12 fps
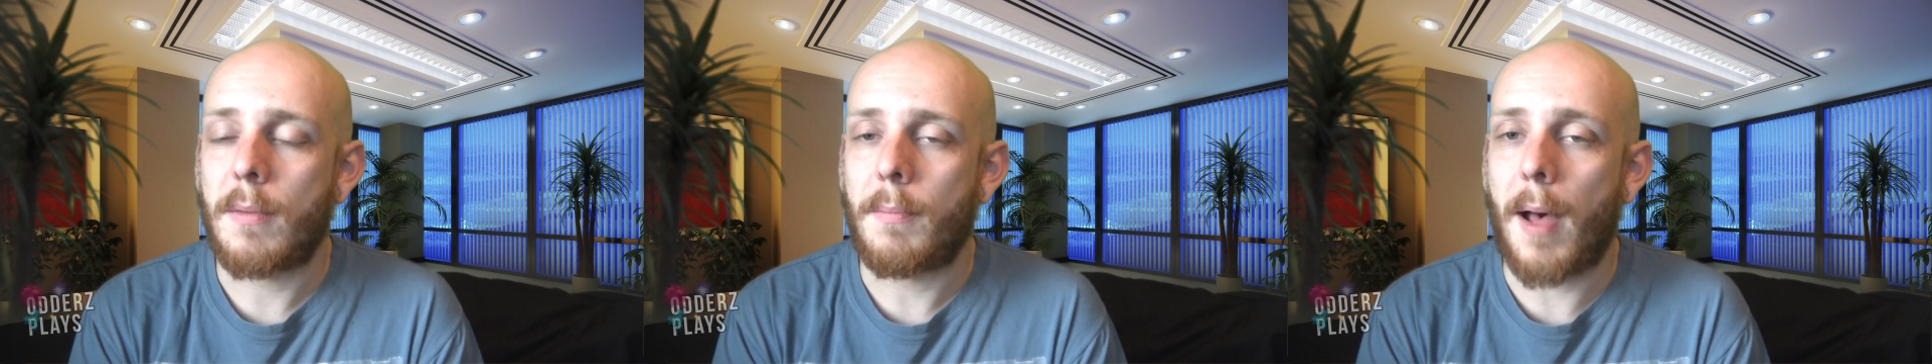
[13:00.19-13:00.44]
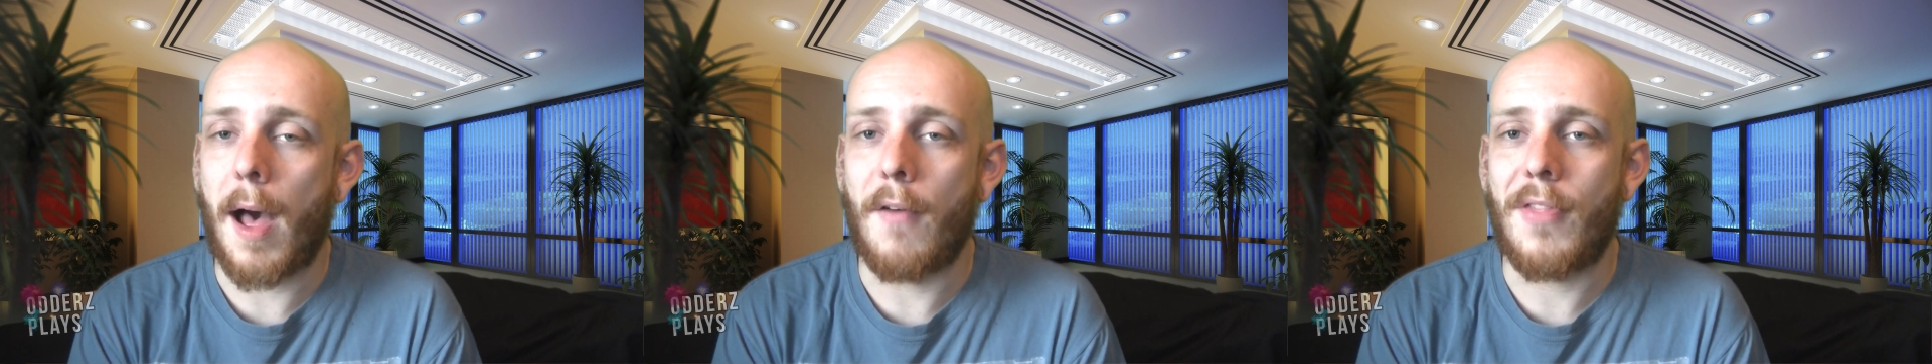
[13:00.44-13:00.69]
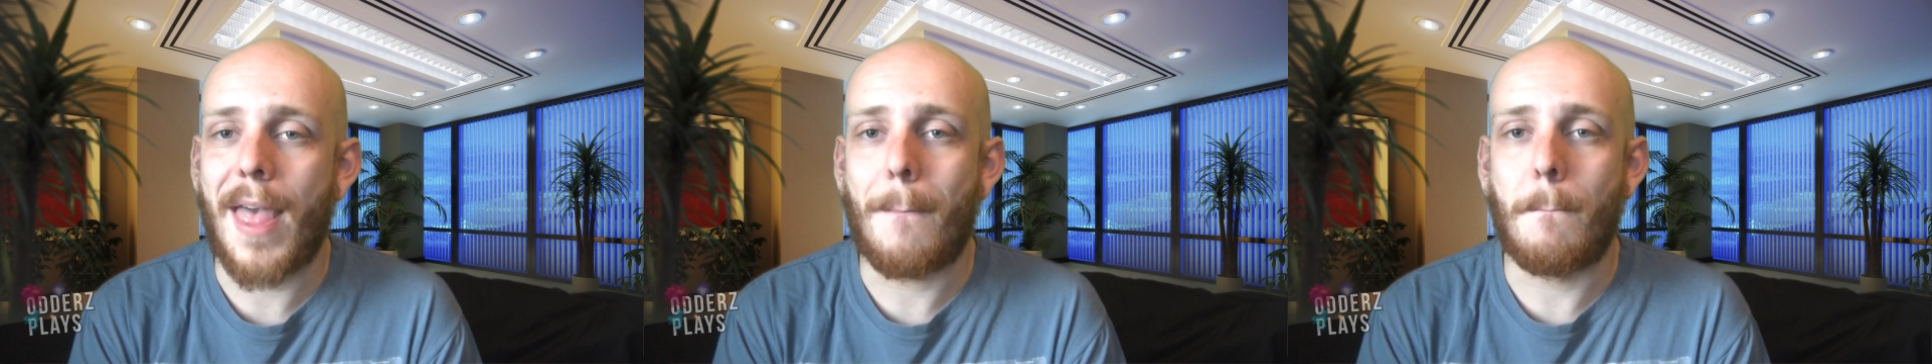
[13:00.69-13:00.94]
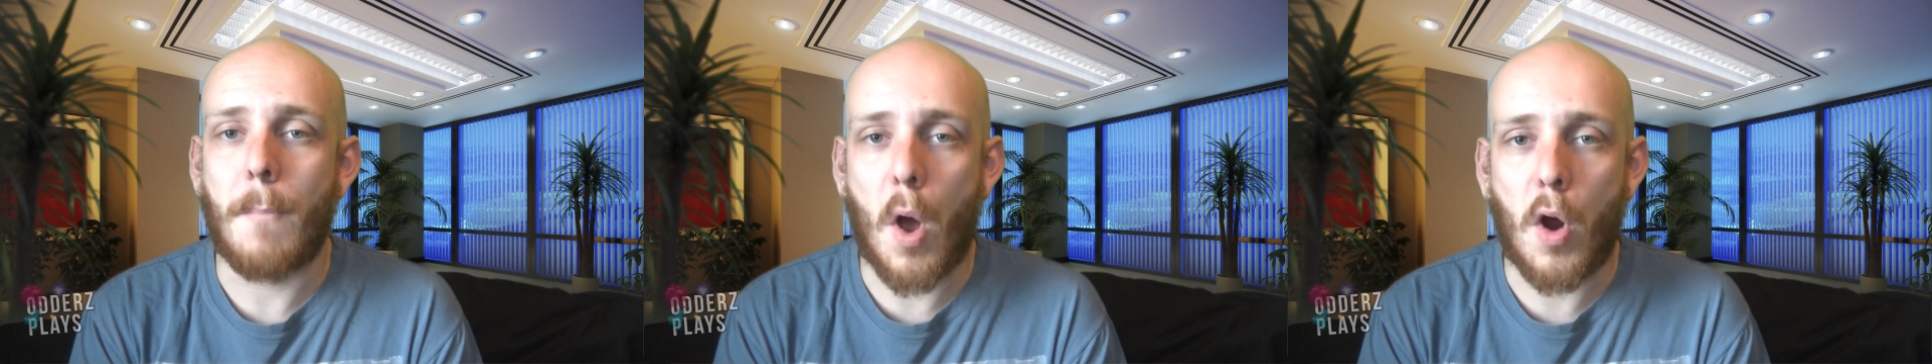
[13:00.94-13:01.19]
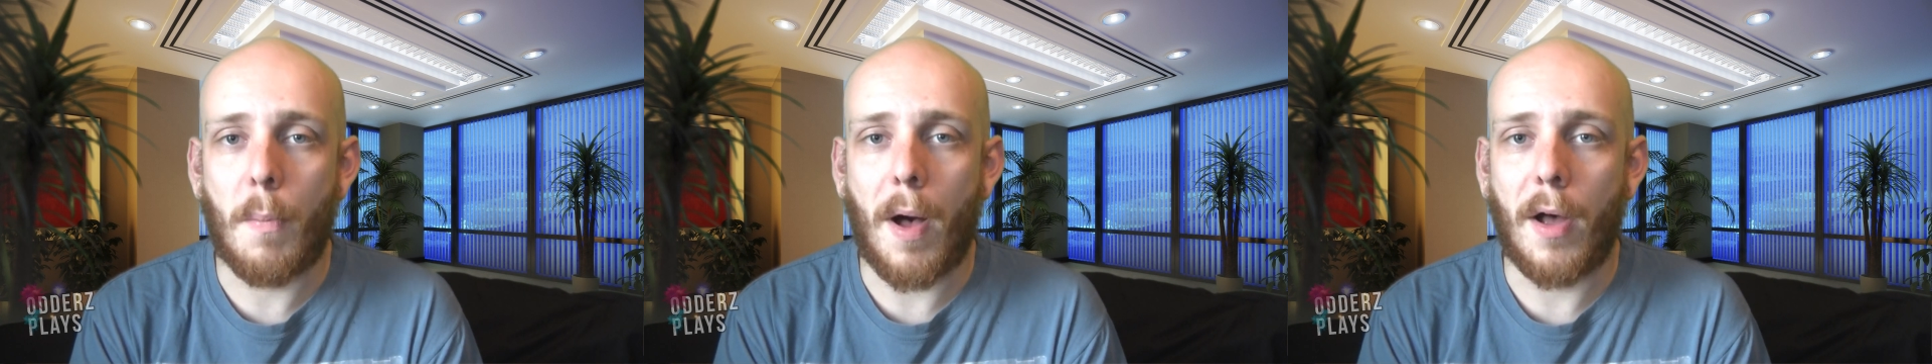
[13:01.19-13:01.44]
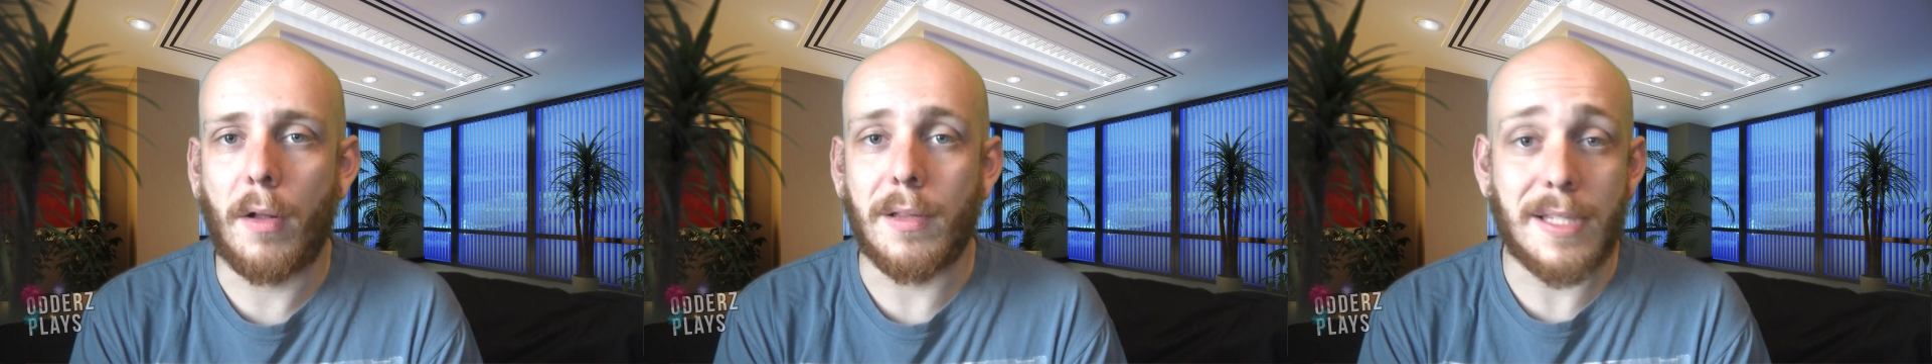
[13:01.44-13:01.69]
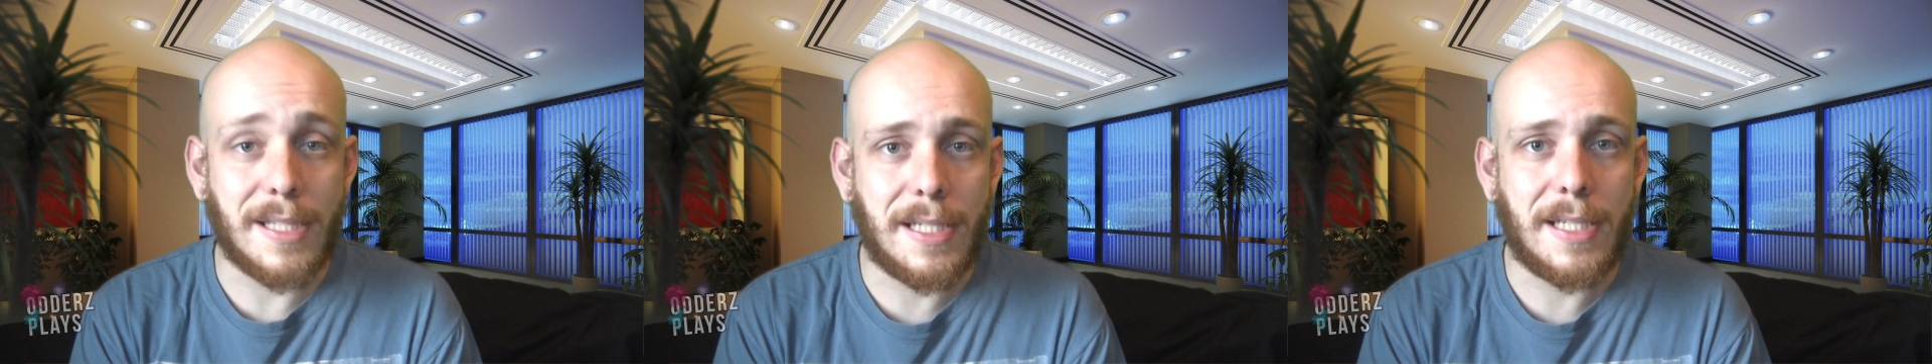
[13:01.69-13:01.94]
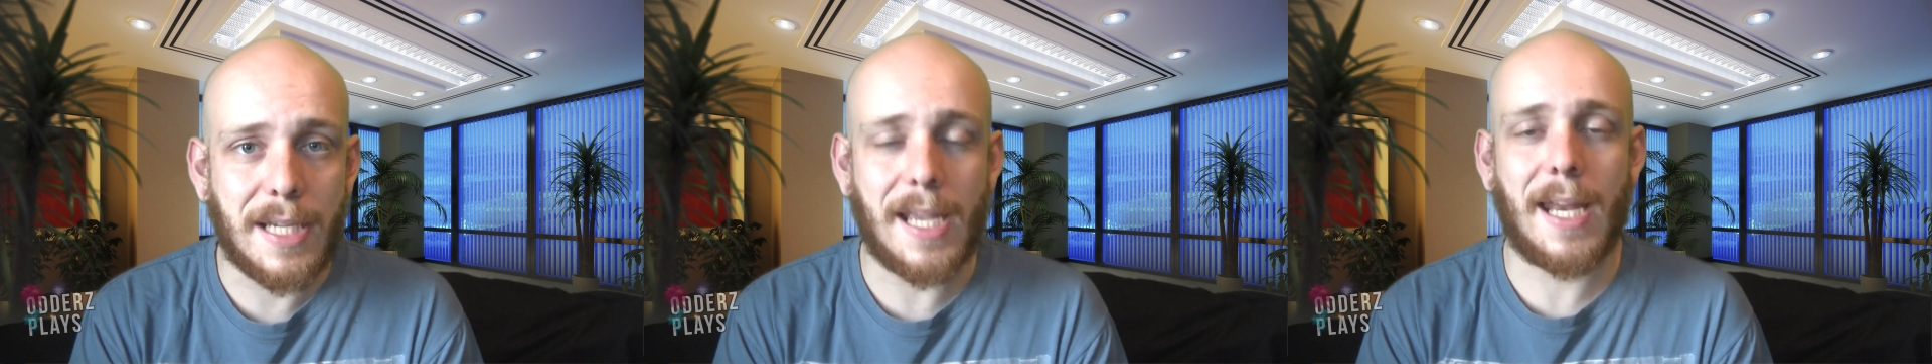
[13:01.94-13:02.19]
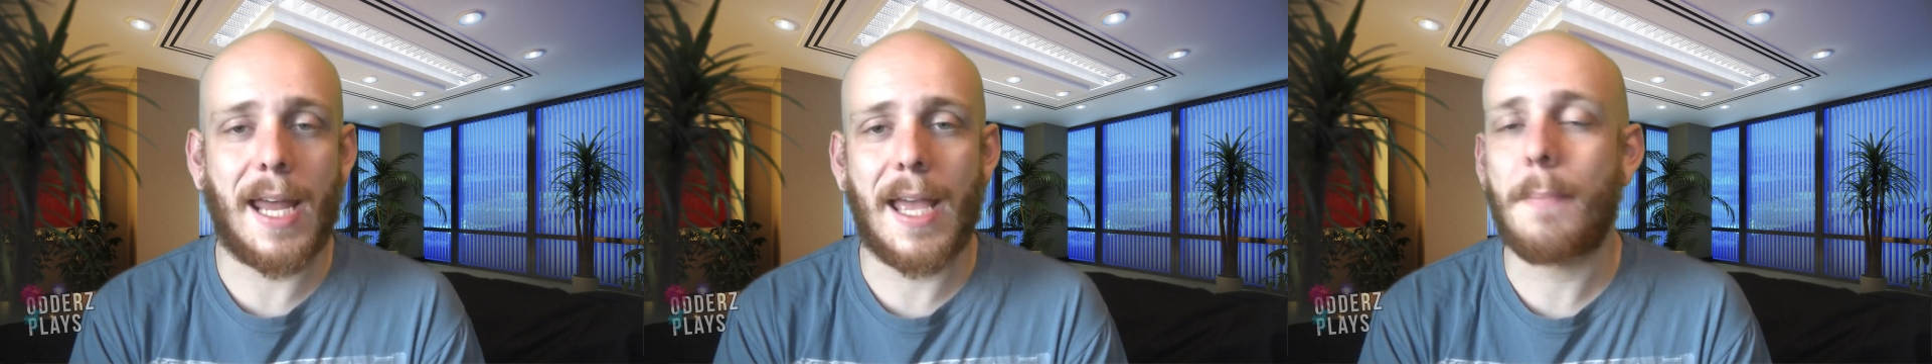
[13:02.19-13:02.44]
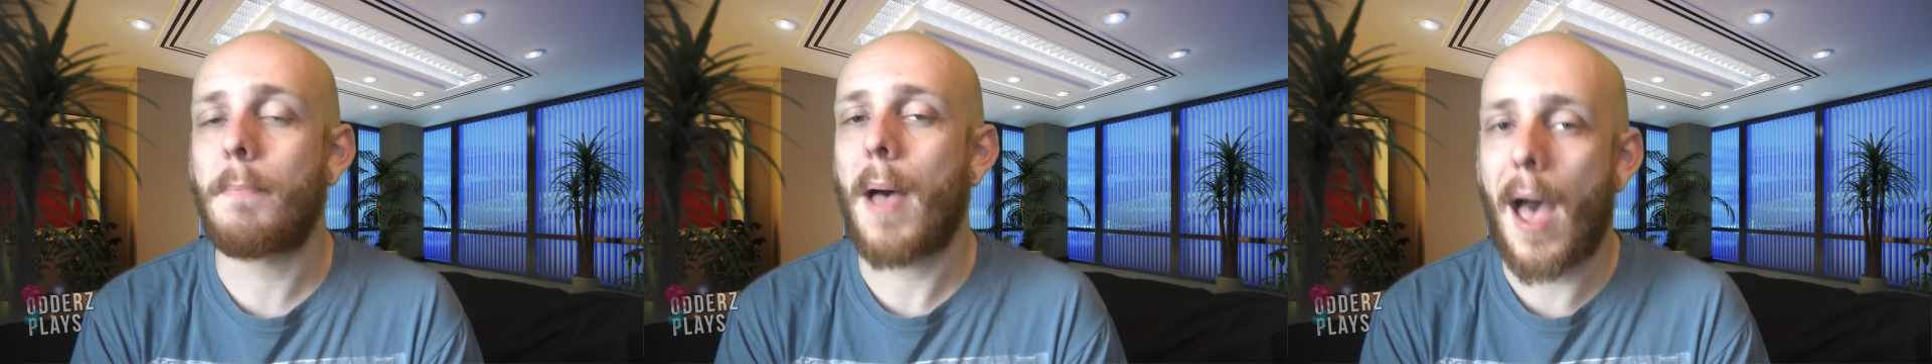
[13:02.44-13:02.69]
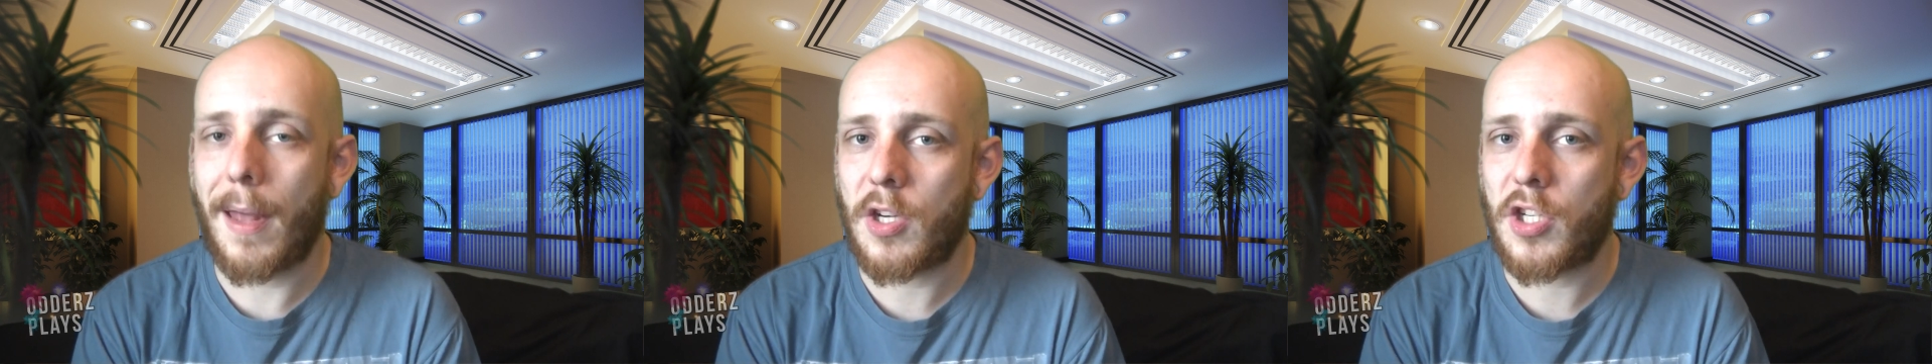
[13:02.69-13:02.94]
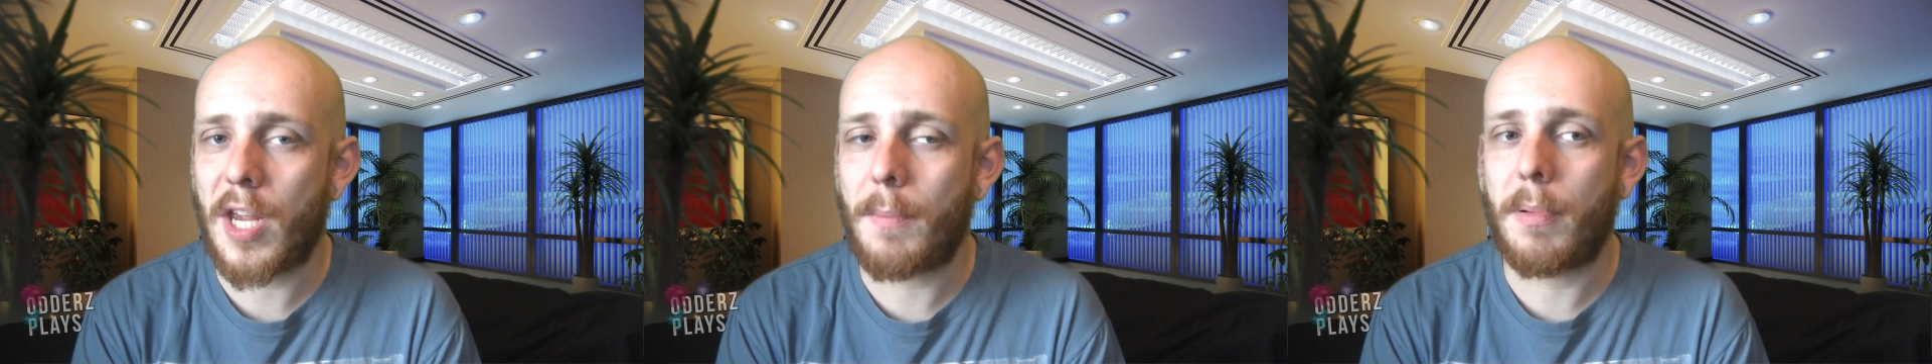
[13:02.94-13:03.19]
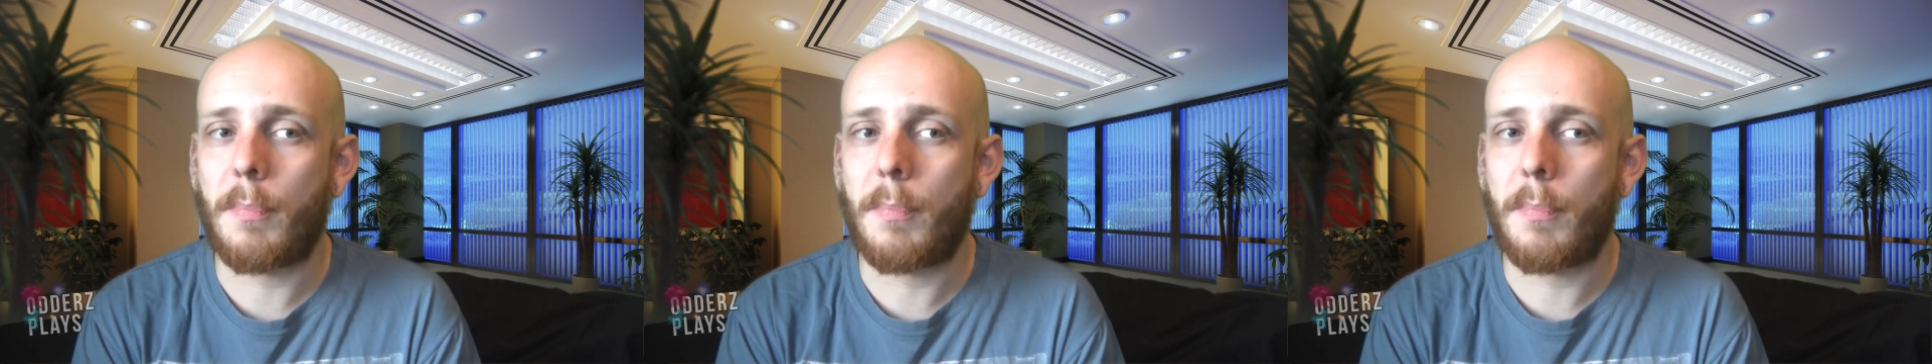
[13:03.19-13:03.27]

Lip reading: part of their mobile DNA partnership,